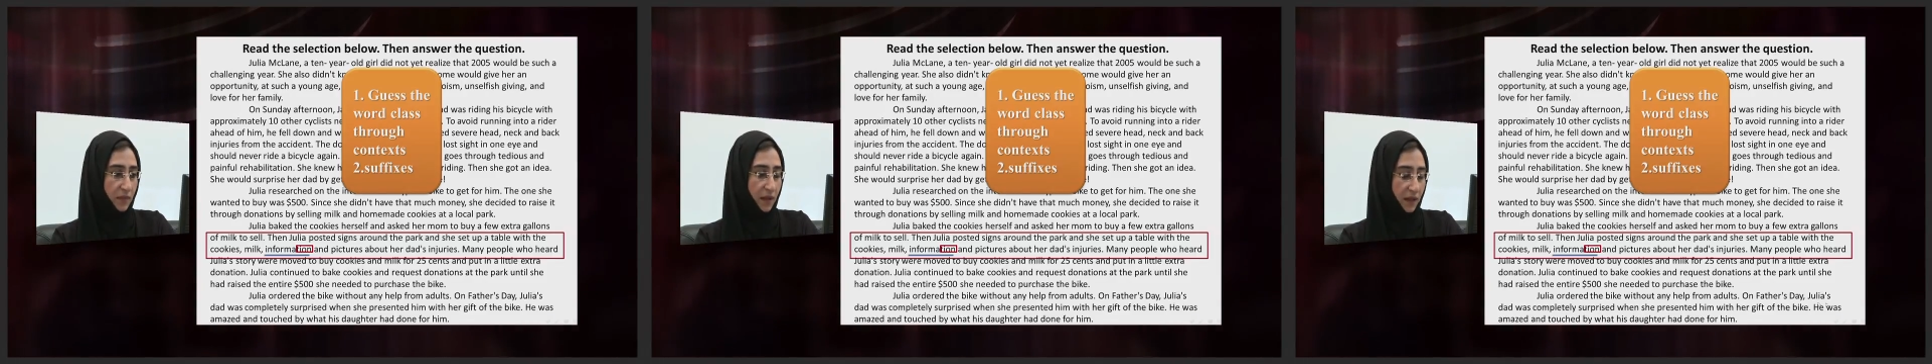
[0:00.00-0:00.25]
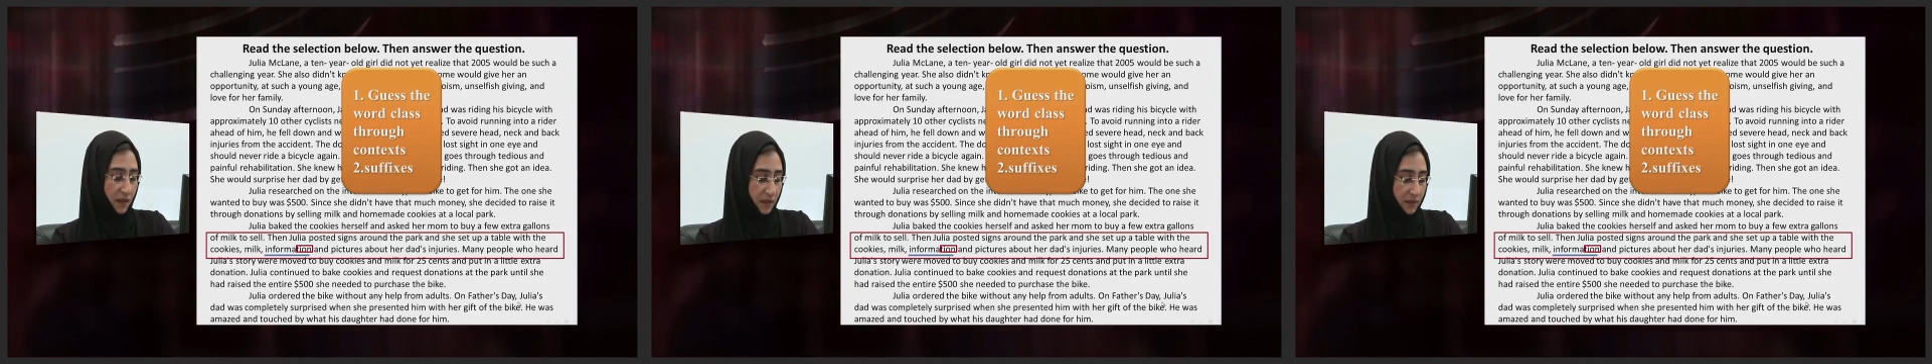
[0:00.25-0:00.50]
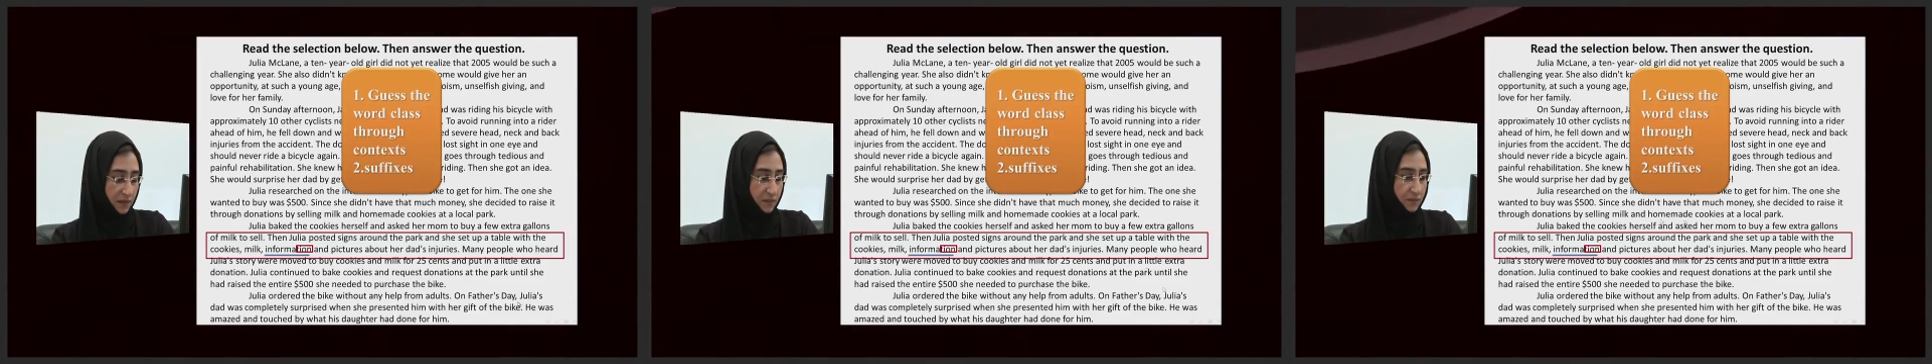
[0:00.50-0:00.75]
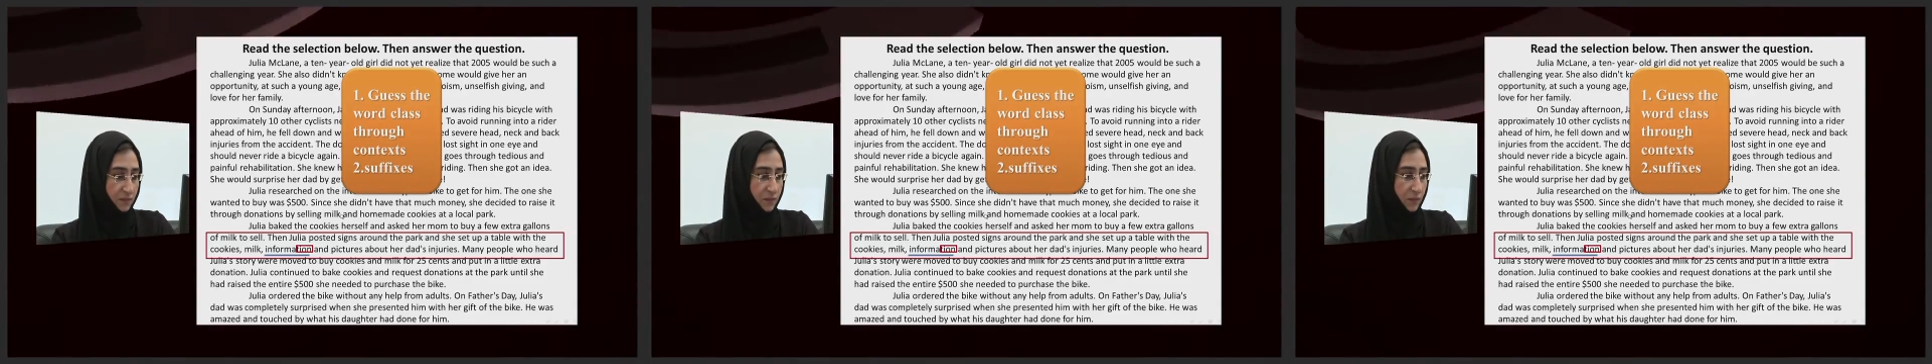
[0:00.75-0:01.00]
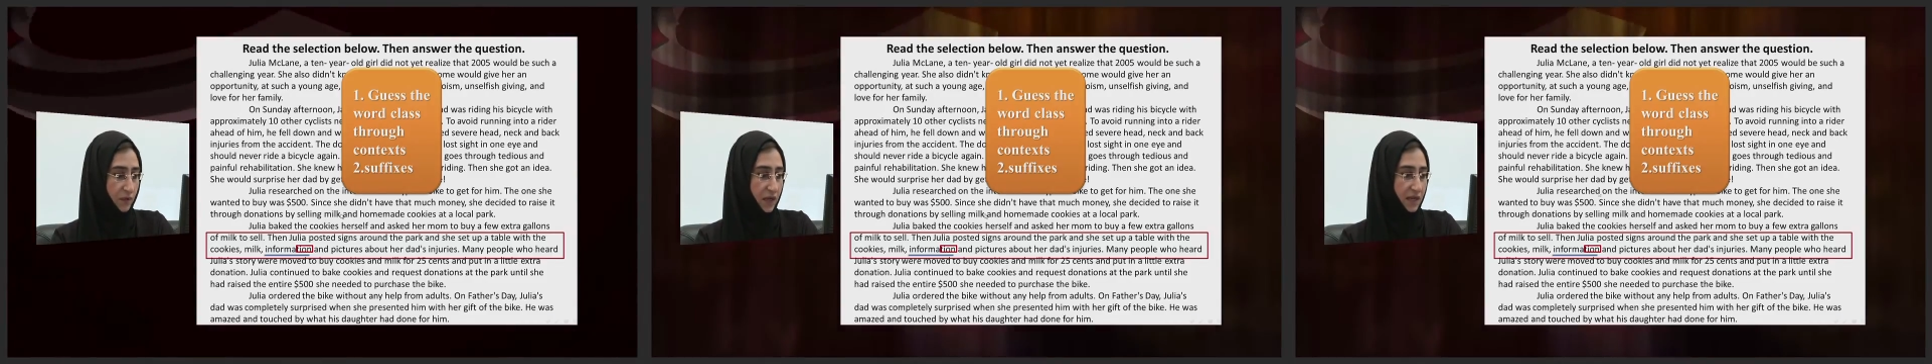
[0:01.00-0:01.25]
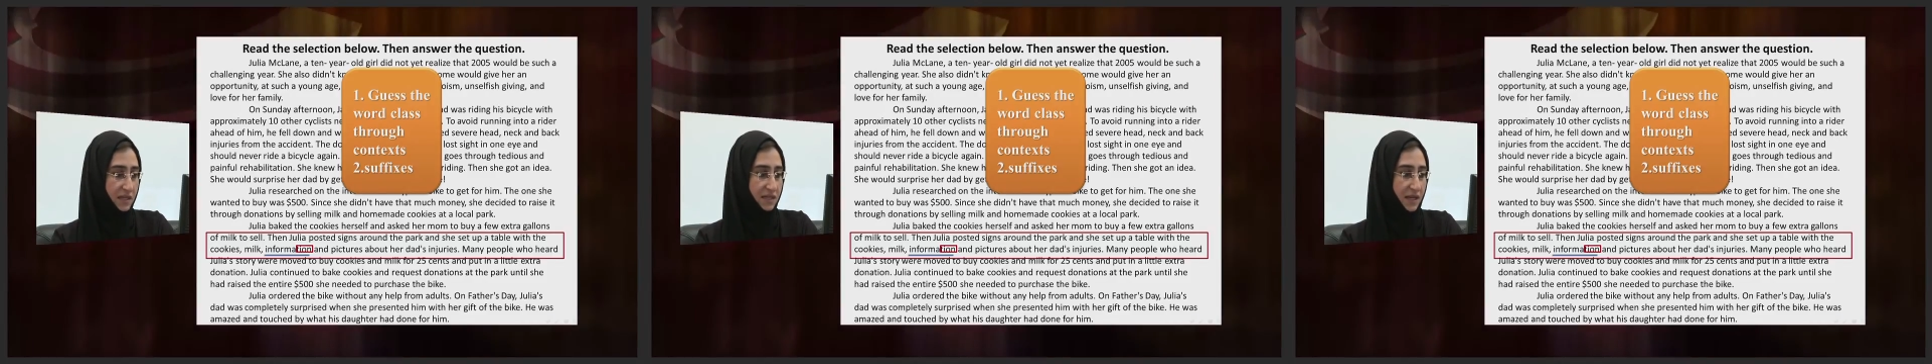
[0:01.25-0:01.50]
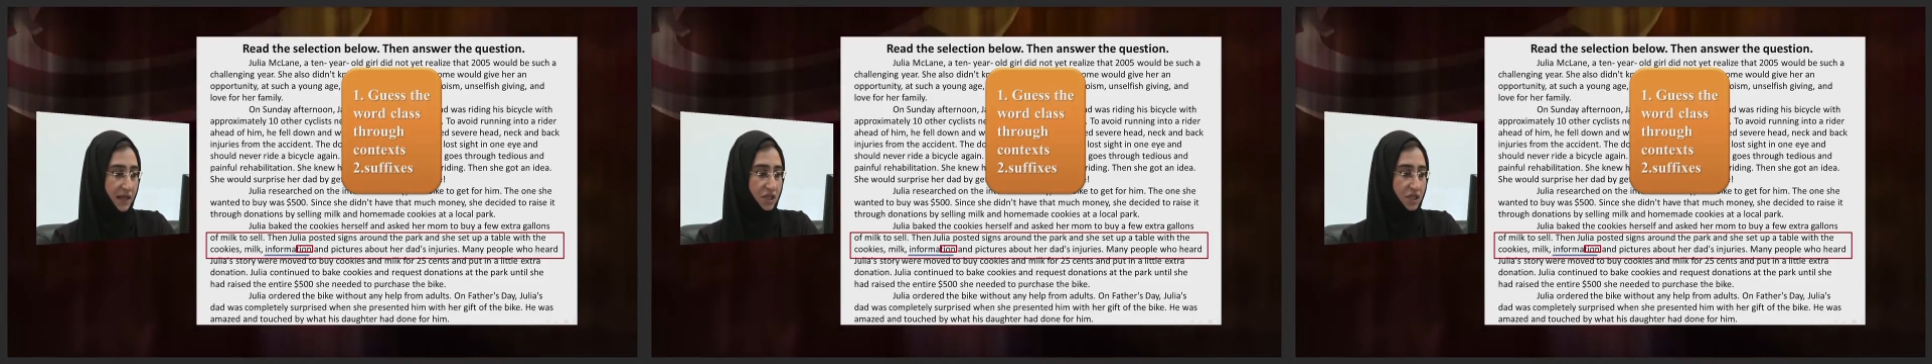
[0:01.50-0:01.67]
And when I say